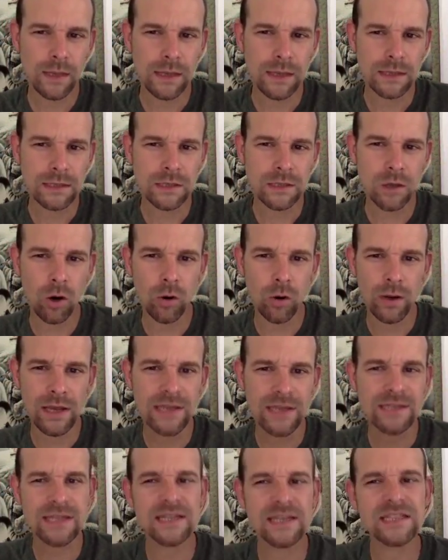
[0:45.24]
So
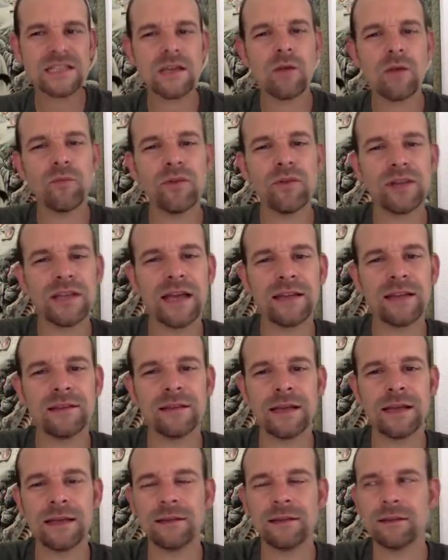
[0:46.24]
is this something that
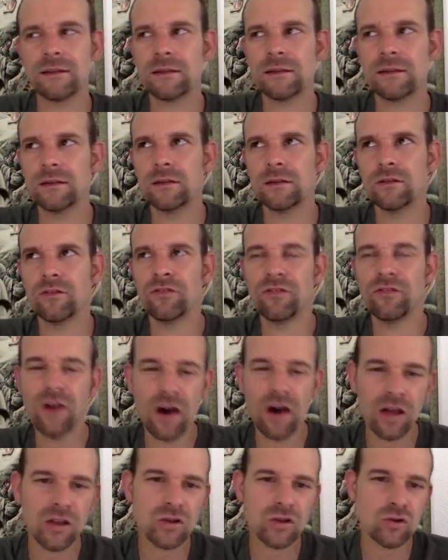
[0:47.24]

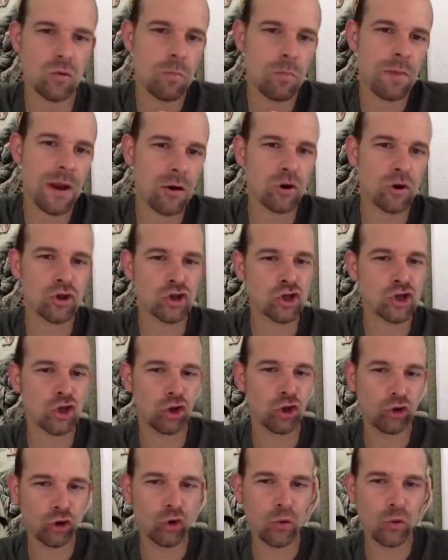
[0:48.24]
fathers or parents
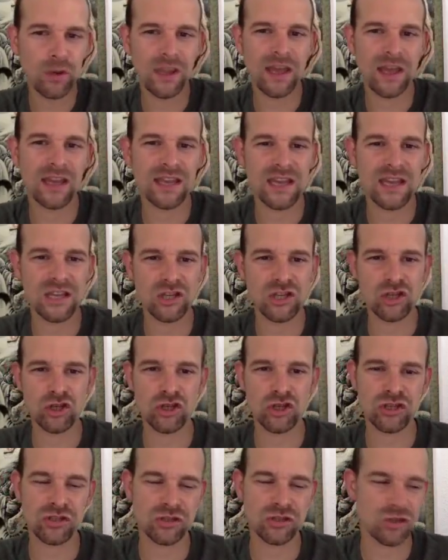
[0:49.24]
should do with their kids?
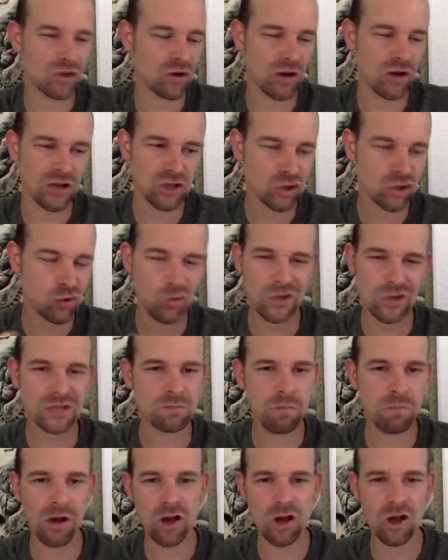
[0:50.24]
Just, you know, as soon as
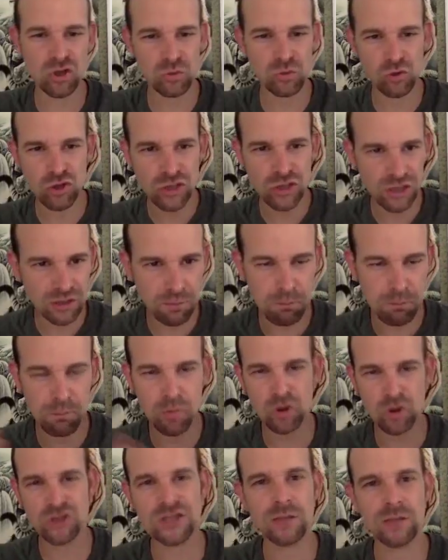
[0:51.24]
possible, start to
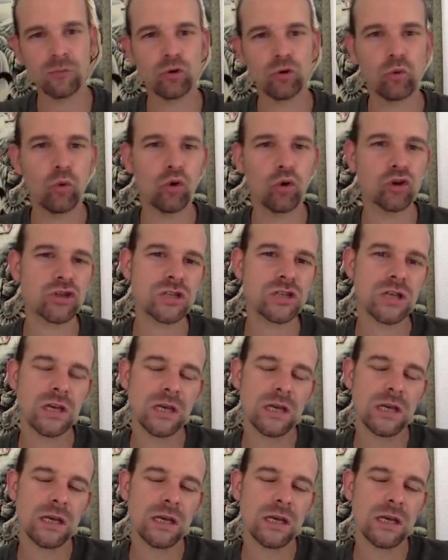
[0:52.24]
push them towards